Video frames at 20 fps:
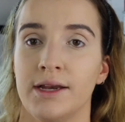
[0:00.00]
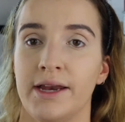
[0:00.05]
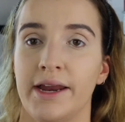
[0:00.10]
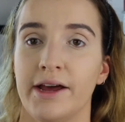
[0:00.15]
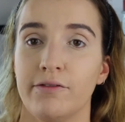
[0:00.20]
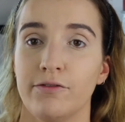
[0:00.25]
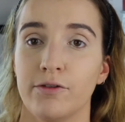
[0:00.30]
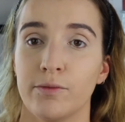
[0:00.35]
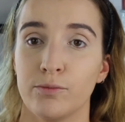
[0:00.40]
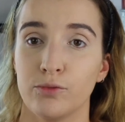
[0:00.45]

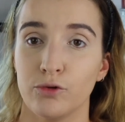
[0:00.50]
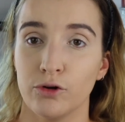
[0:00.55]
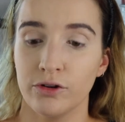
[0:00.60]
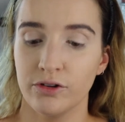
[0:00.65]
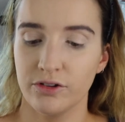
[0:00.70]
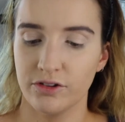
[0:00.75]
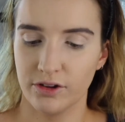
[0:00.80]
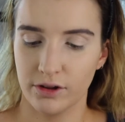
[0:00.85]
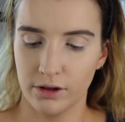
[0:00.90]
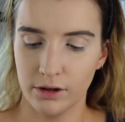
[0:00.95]
Now for
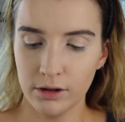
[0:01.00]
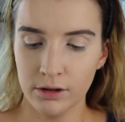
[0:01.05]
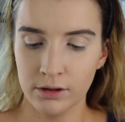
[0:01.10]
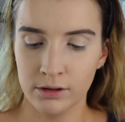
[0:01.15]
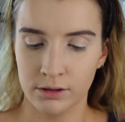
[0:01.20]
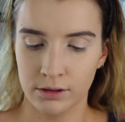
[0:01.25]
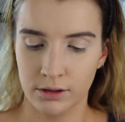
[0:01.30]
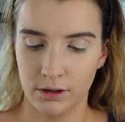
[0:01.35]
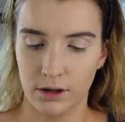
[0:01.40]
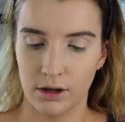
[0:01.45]
bronzer,
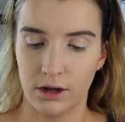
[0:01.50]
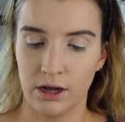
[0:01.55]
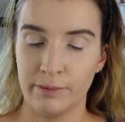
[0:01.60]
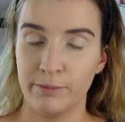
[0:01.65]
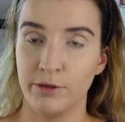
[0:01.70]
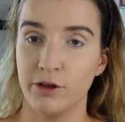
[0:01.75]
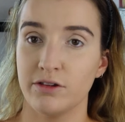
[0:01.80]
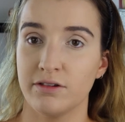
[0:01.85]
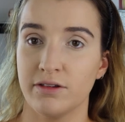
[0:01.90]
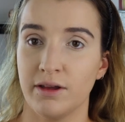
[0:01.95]

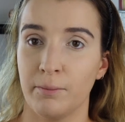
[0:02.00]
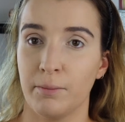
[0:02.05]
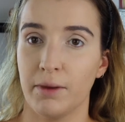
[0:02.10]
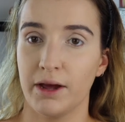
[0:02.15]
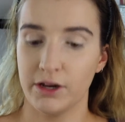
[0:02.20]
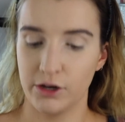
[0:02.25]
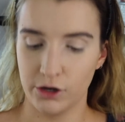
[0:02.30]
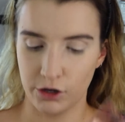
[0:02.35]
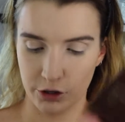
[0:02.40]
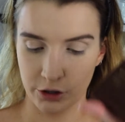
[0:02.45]
I'm using
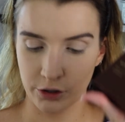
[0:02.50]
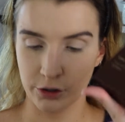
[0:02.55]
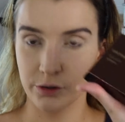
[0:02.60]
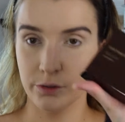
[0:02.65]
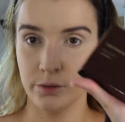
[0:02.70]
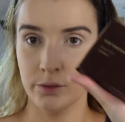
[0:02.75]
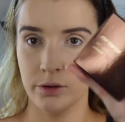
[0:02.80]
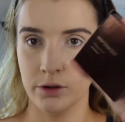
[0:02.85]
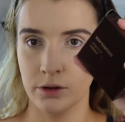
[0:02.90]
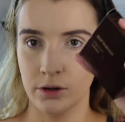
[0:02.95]
my
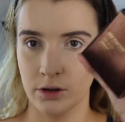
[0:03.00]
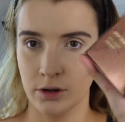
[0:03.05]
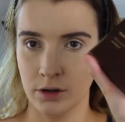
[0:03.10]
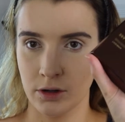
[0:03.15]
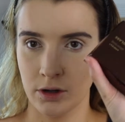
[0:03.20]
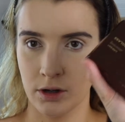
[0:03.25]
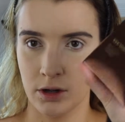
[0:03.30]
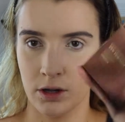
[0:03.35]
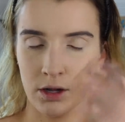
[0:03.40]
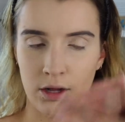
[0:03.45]
new
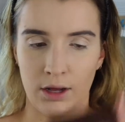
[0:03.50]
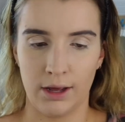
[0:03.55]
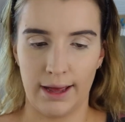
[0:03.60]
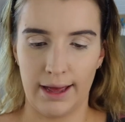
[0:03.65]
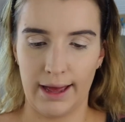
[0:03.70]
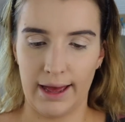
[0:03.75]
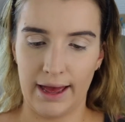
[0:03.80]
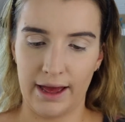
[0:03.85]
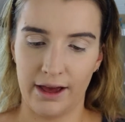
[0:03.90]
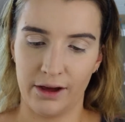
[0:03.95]

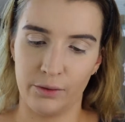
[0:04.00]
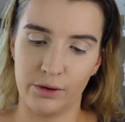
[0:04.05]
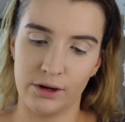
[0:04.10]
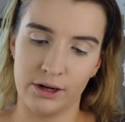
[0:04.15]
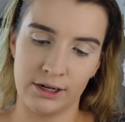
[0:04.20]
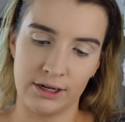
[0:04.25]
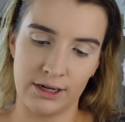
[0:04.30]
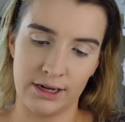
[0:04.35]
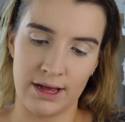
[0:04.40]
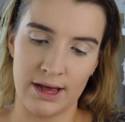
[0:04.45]

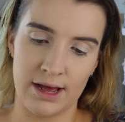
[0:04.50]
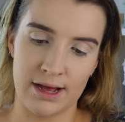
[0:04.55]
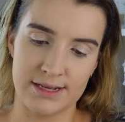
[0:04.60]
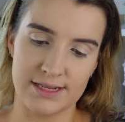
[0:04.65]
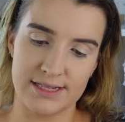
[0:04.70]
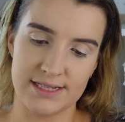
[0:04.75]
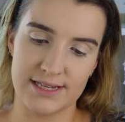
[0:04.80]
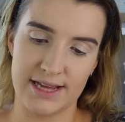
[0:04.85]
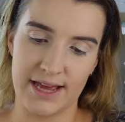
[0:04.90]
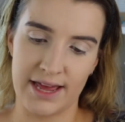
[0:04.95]

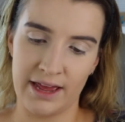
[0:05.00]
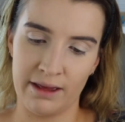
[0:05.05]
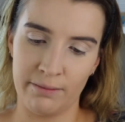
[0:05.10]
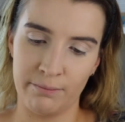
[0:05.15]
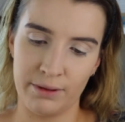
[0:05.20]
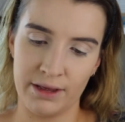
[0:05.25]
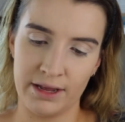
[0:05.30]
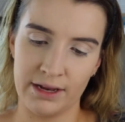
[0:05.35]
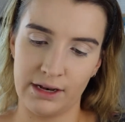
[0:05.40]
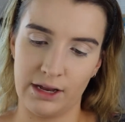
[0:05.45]
Hourglass
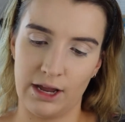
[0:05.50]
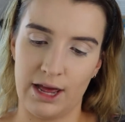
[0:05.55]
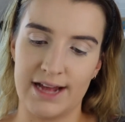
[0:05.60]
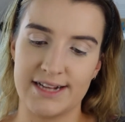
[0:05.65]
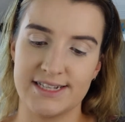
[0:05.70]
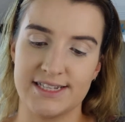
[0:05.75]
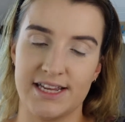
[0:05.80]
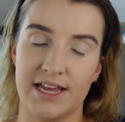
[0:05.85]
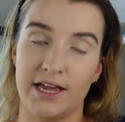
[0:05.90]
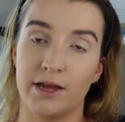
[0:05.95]
Ambient
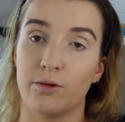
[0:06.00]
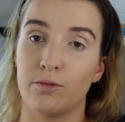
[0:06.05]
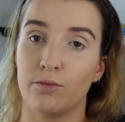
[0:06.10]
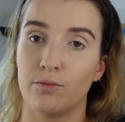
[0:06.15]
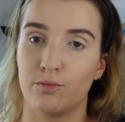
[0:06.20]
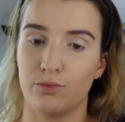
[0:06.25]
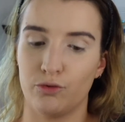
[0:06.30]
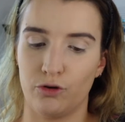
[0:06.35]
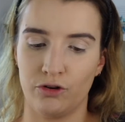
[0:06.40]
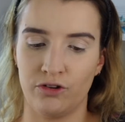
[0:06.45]
Lighting
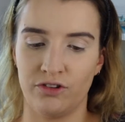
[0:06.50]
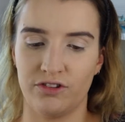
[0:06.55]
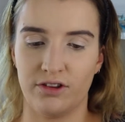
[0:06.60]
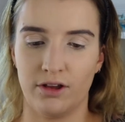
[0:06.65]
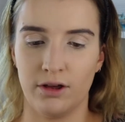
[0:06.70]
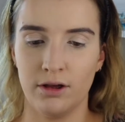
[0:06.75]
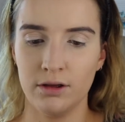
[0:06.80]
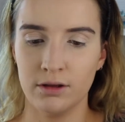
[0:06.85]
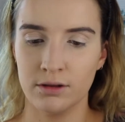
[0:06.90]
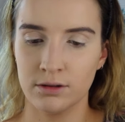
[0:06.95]

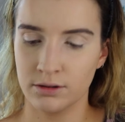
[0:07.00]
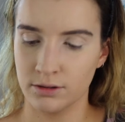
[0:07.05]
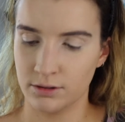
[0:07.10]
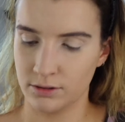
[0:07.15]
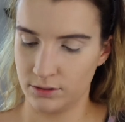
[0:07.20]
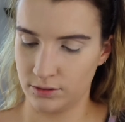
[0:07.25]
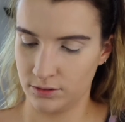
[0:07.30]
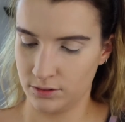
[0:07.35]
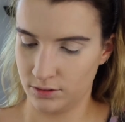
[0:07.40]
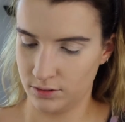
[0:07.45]
Bronzer.
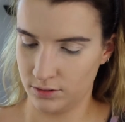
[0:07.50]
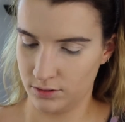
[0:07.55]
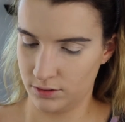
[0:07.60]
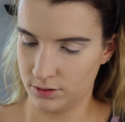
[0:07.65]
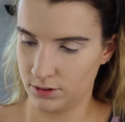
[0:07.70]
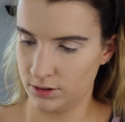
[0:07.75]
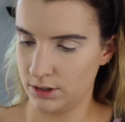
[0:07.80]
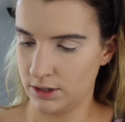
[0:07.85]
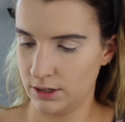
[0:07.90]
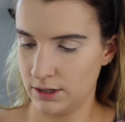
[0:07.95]

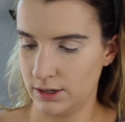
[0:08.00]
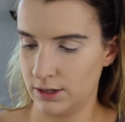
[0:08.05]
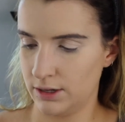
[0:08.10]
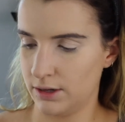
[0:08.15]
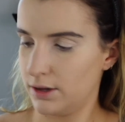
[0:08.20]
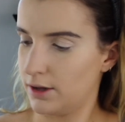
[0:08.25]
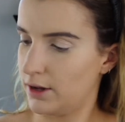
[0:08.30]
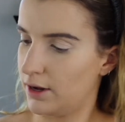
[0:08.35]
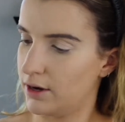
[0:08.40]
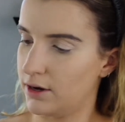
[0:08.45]

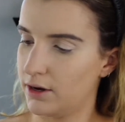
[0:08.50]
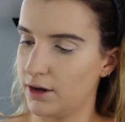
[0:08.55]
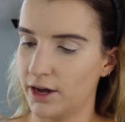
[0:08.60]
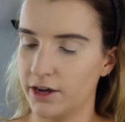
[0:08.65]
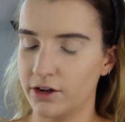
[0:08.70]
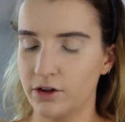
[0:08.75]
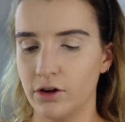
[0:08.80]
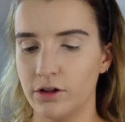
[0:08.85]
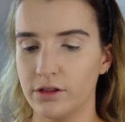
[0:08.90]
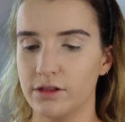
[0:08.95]
And
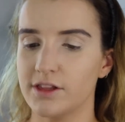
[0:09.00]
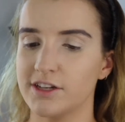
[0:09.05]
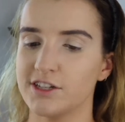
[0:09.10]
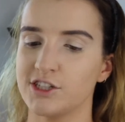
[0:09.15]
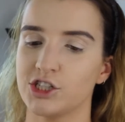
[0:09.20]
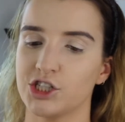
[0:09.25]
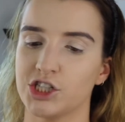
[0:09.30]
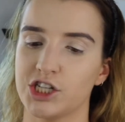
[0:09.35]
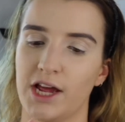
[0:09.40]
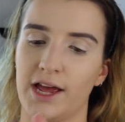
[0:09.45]
I got the
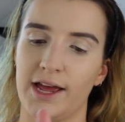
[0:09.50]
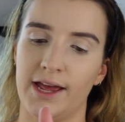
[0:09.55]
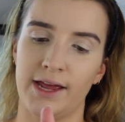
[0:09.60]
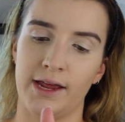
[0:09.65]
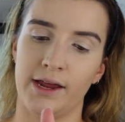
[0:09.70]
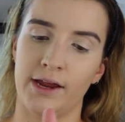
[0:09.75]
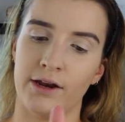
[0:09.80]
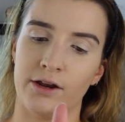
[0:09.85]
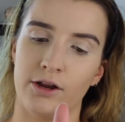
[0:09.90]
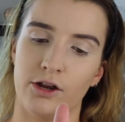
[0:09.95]

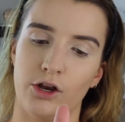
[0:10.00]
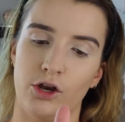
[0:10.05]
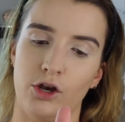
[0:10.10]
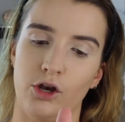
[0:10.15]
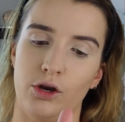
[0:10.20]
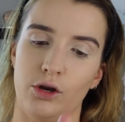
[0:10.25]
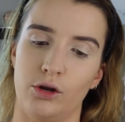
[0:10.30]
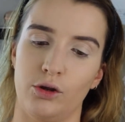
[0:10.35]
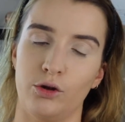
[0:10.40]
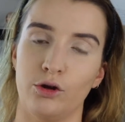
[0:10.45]
shade
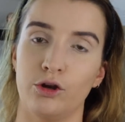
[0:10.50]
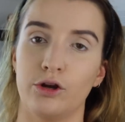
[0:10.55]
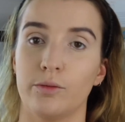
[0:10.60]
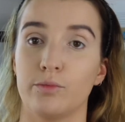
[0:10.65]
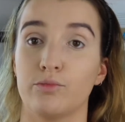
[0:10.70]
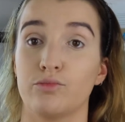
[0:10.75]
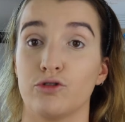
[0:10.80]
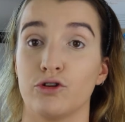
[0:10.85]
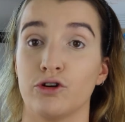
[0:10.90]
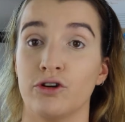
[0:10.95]

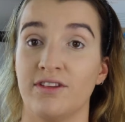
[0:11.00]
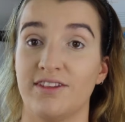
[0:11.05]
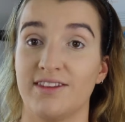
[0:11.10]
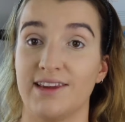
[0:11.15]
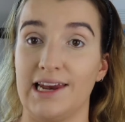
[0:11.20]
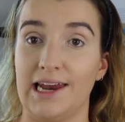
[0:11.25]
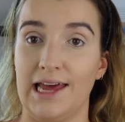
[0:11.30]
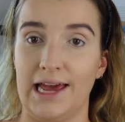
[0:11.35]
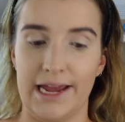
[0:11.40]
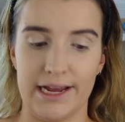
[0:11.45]
Nude Bronze
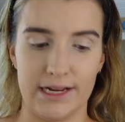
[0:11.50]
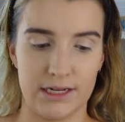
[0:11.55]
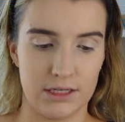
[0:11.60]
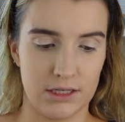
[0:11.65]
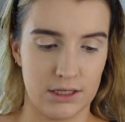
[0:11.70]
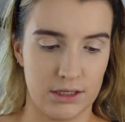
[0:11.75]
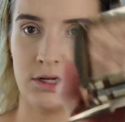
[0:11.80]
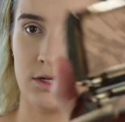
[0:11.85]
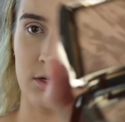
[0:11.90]
Light.